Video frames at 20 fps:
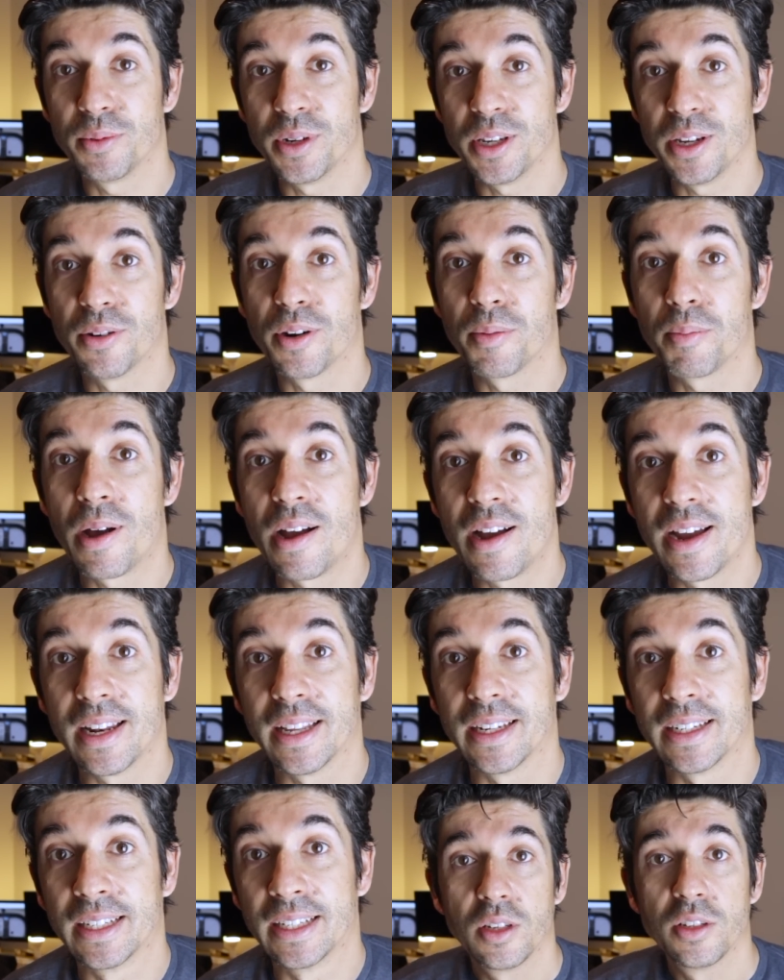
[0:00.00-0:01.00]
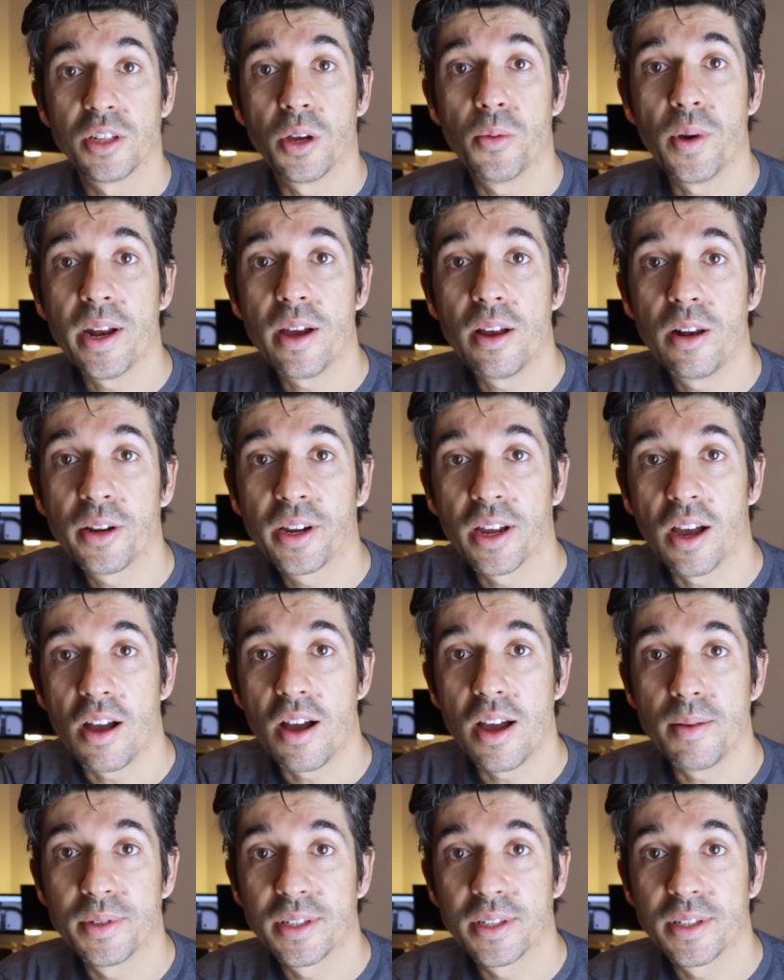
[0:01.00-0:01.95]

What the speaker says: when you're a pilot. So when I look at I'm